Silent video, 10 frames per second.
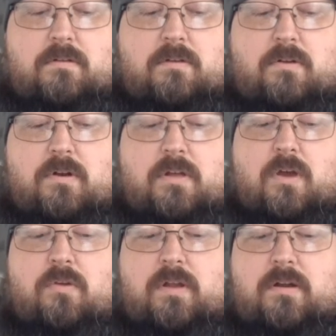you're going to
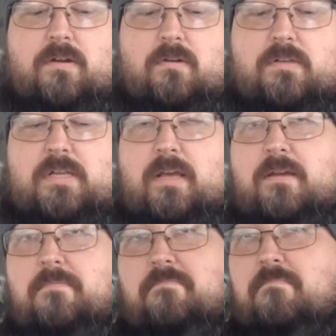go there, you're going to take
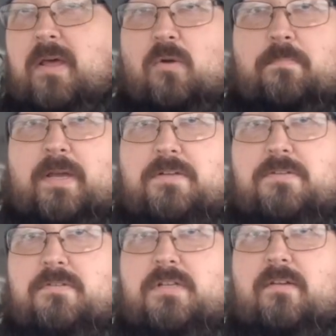mental
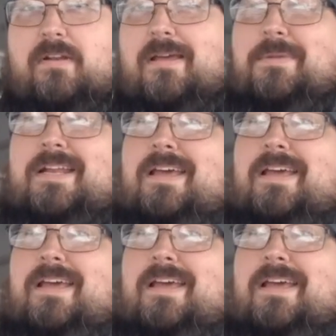pictures of it. I mean,